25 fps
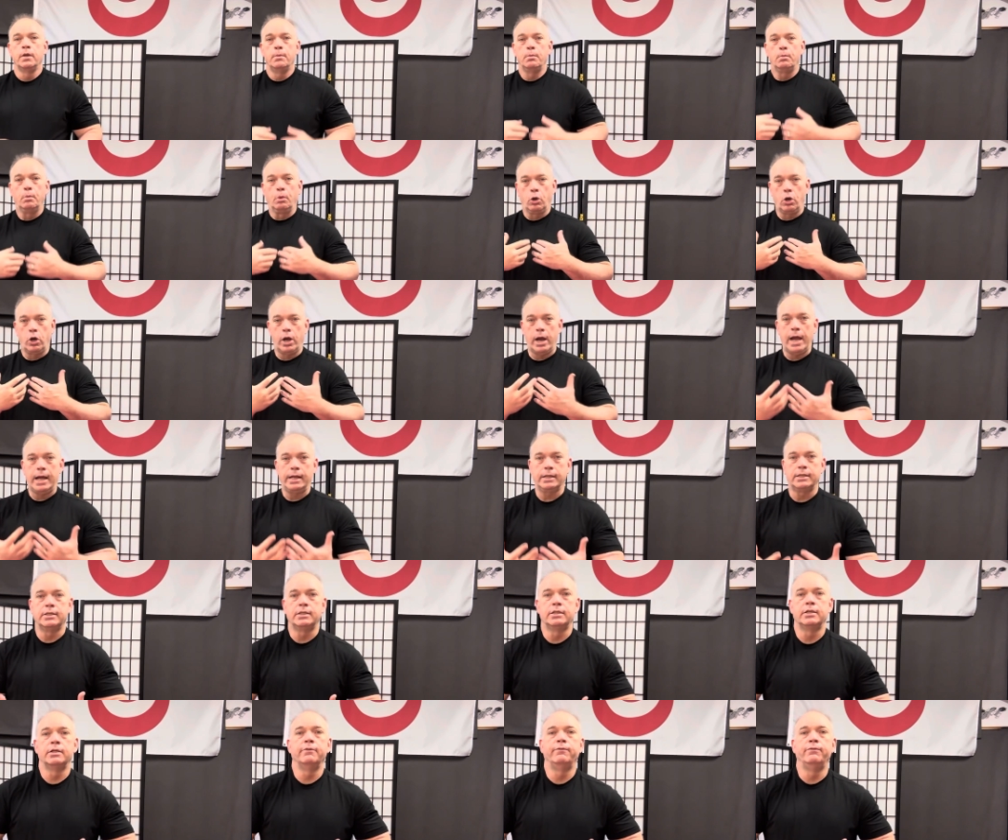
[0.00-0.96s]

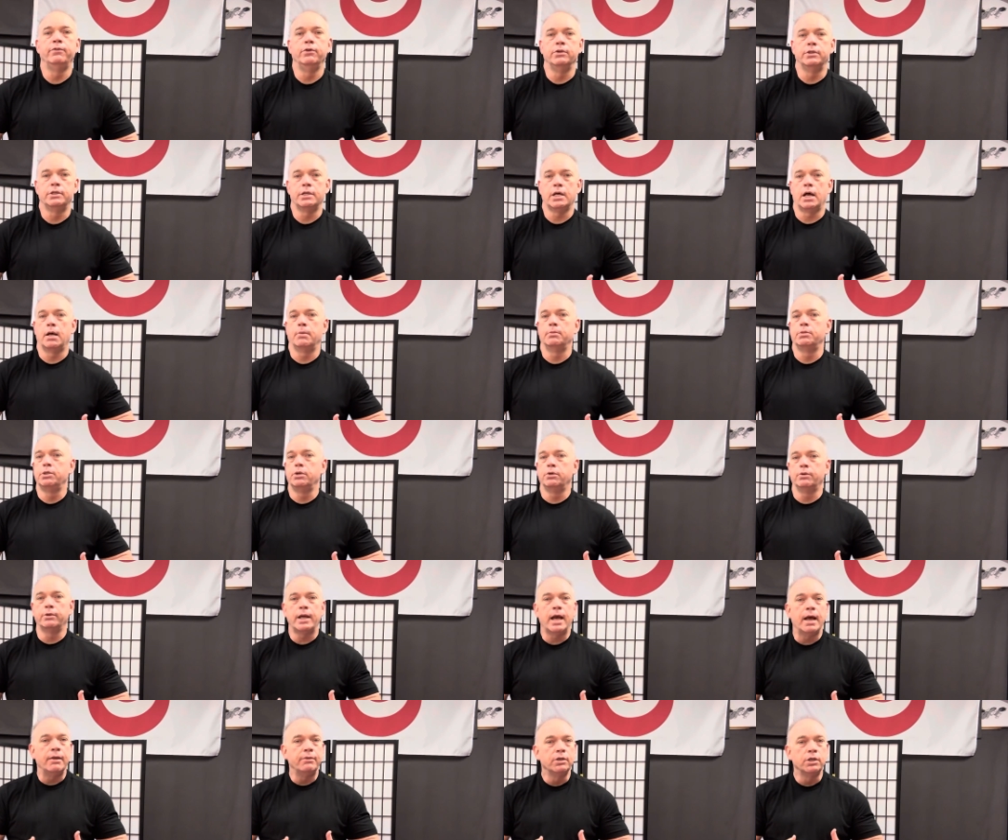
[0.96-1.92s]
Practice it a few times. You don't
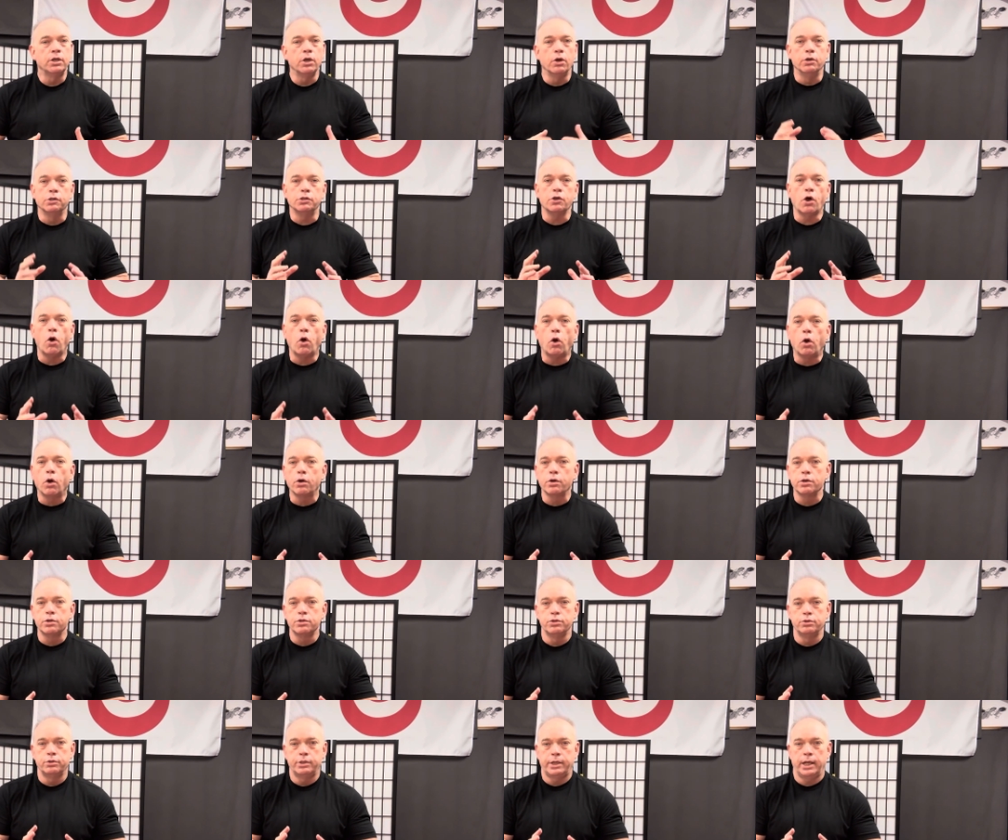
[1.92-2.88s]
have to go as hard
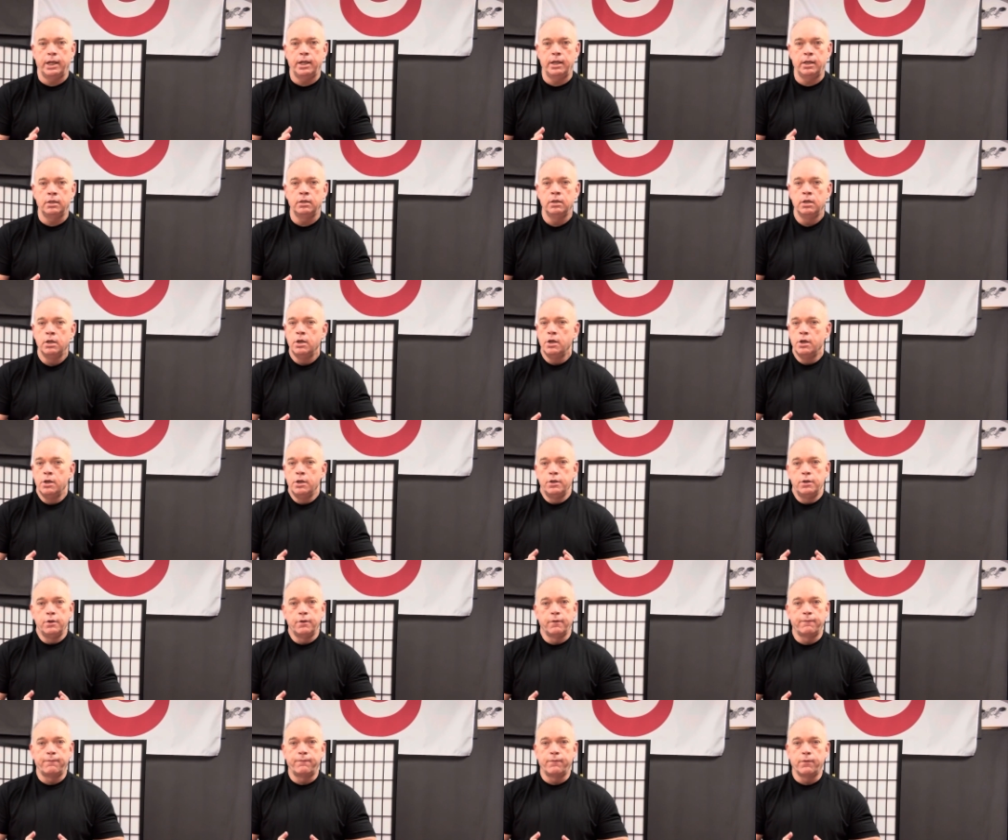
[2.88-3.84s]
as you can
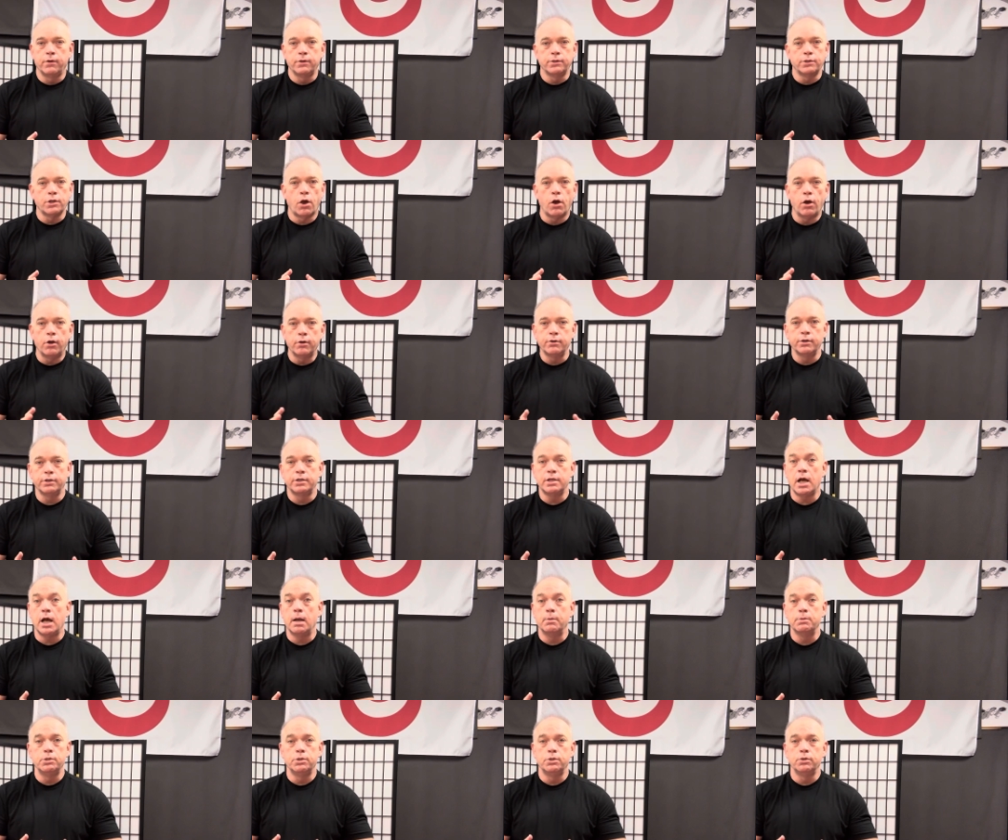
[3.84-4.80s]
your first 100
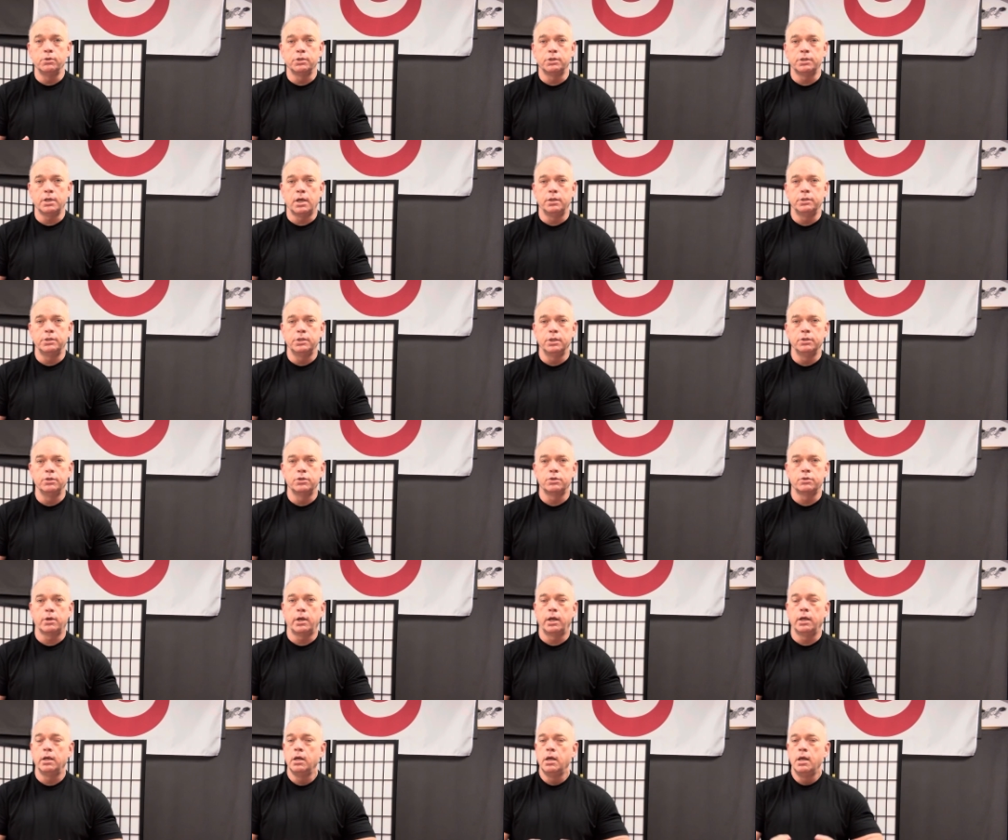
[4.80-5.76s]
times you do a Sanchin
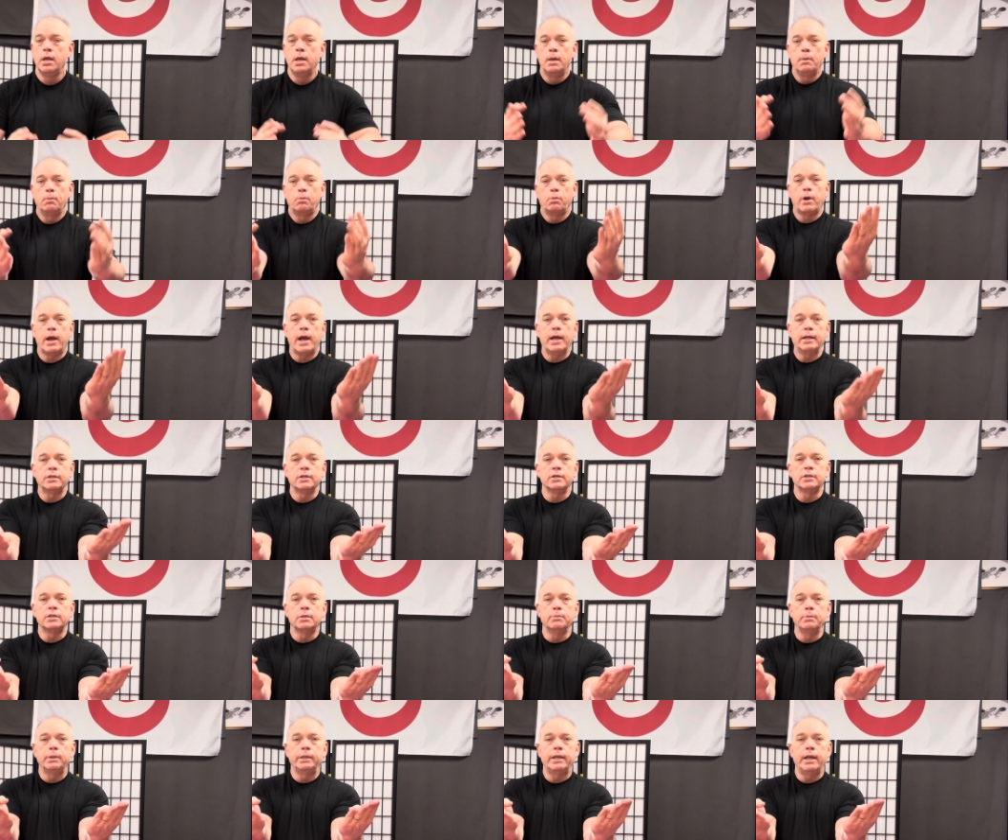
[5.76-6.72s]
strike. Practice
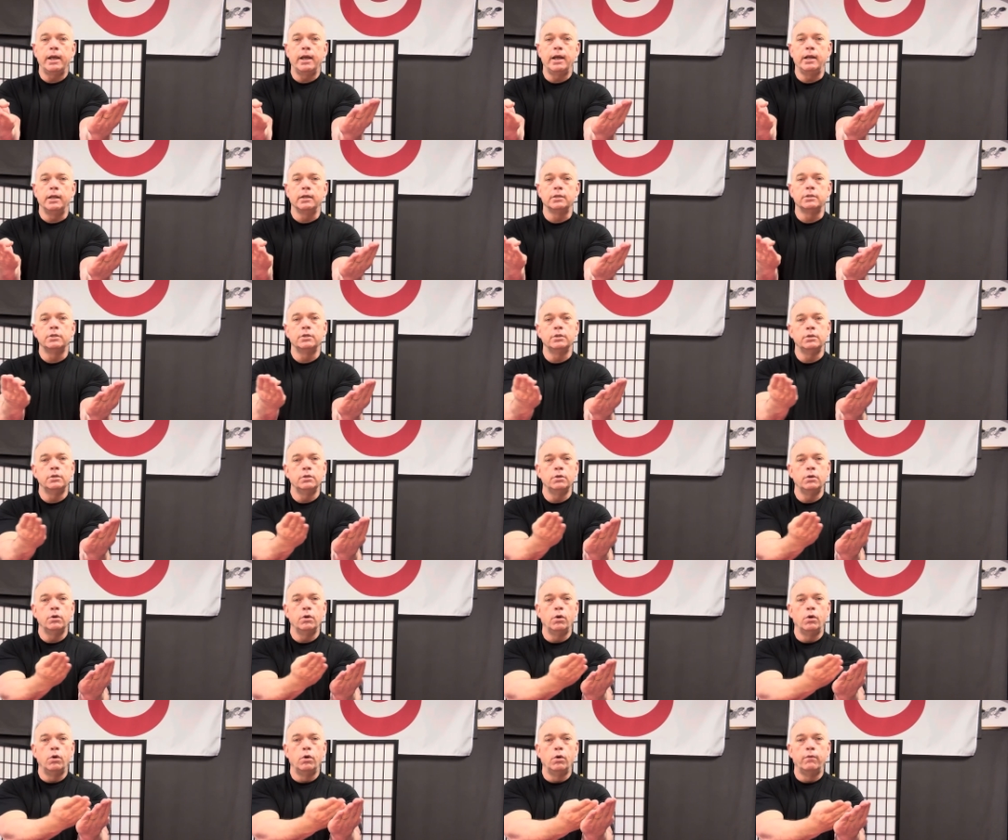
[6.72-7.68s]
the mechanics.
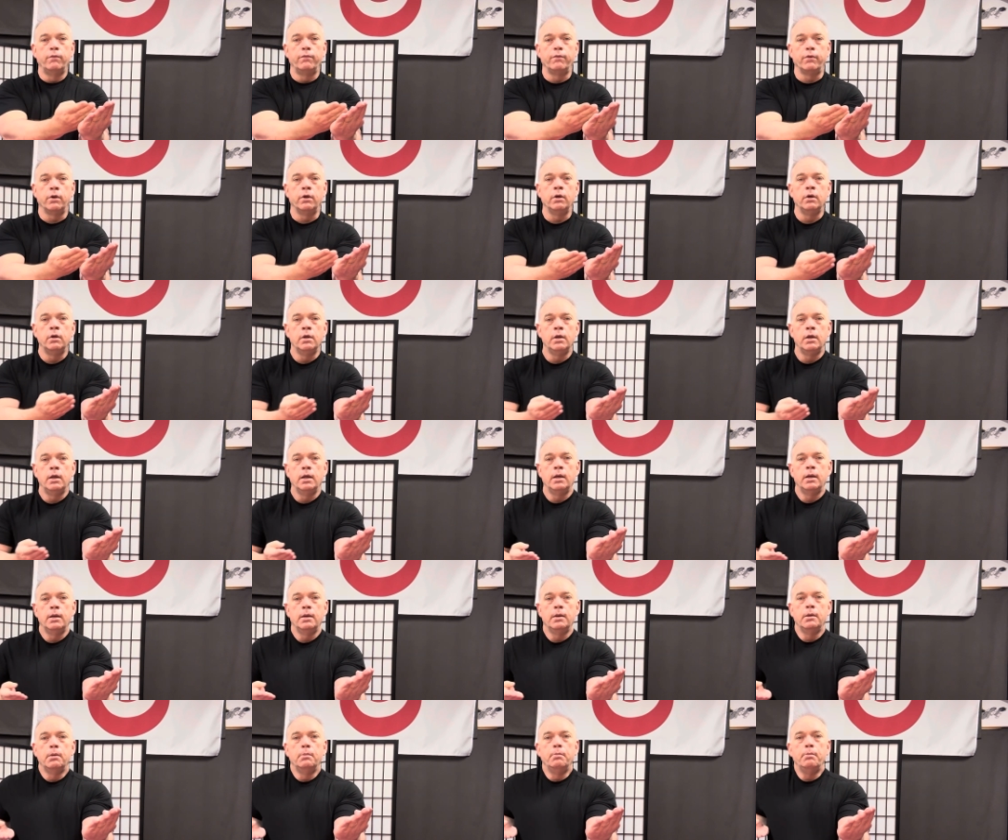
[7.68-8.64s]
Over,
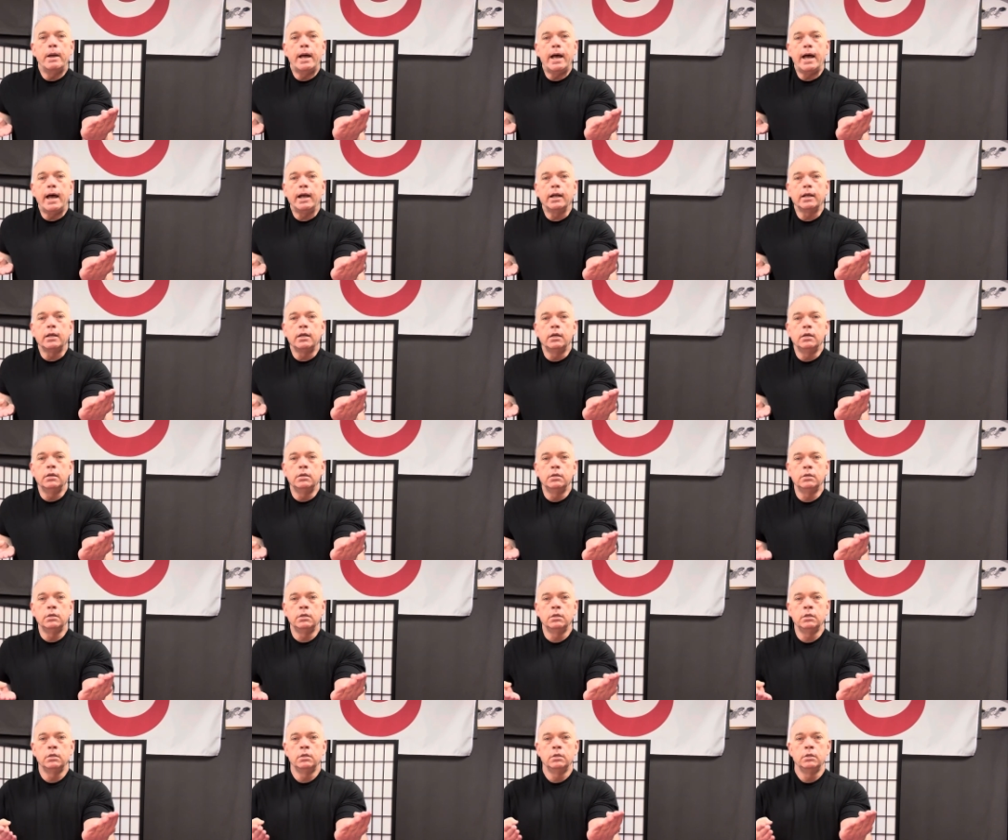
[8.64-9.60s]
back,
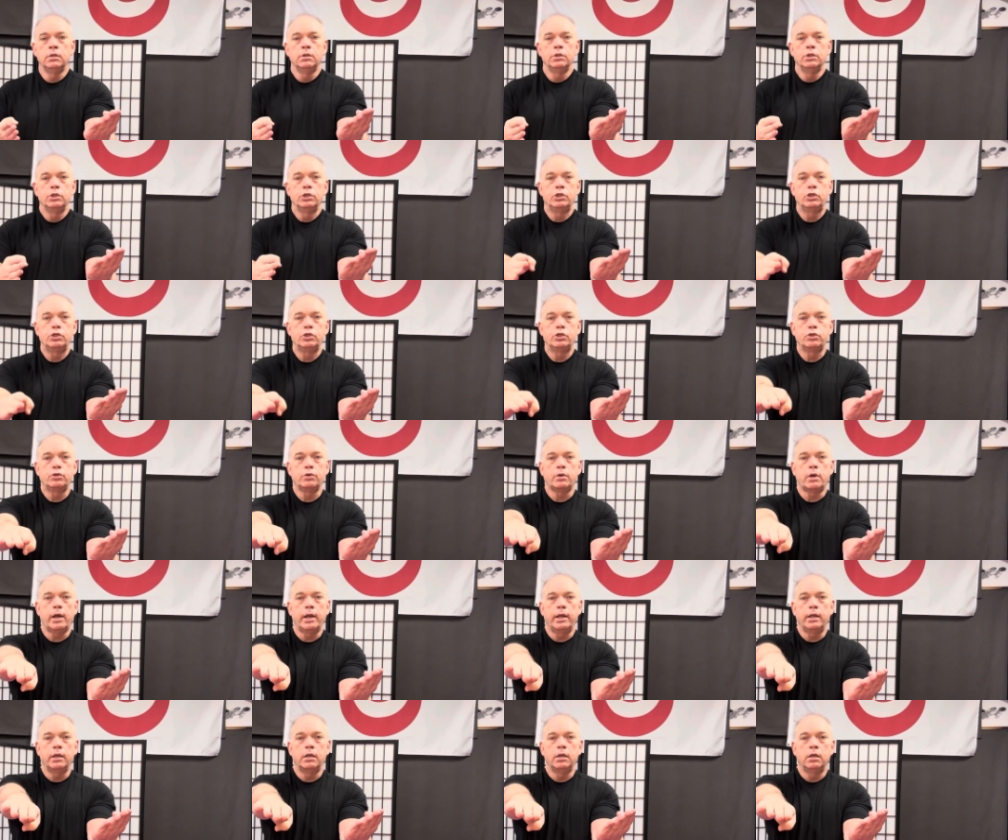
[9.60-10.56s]

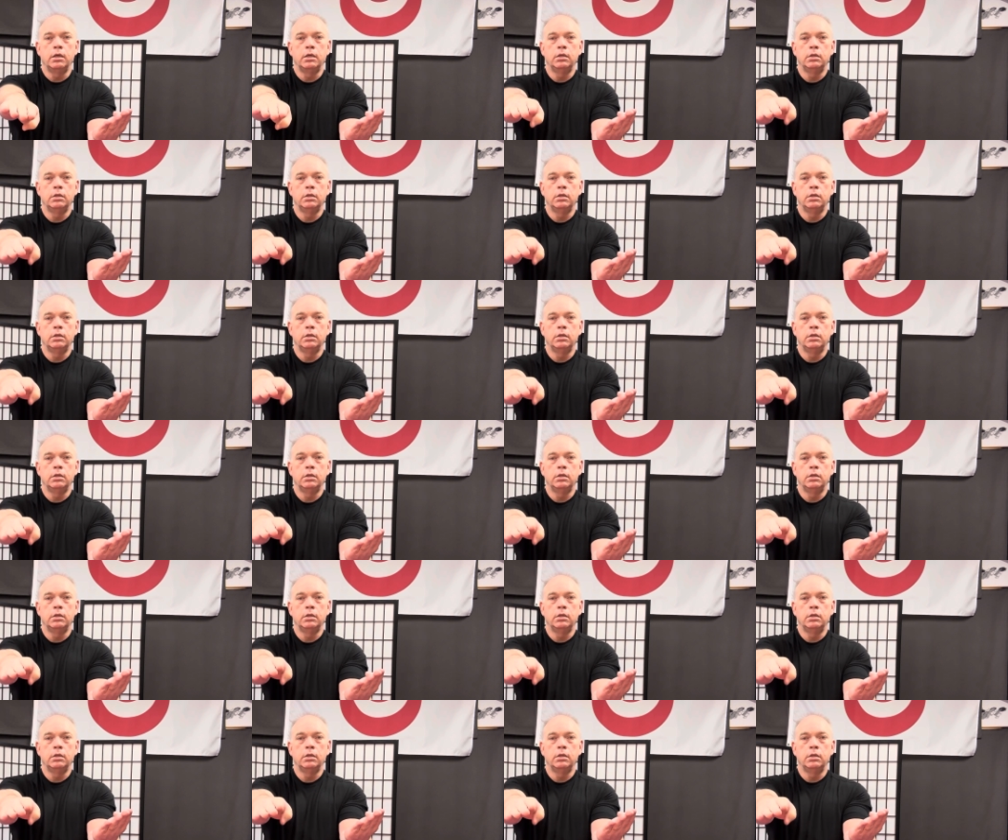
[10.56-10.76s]
strike.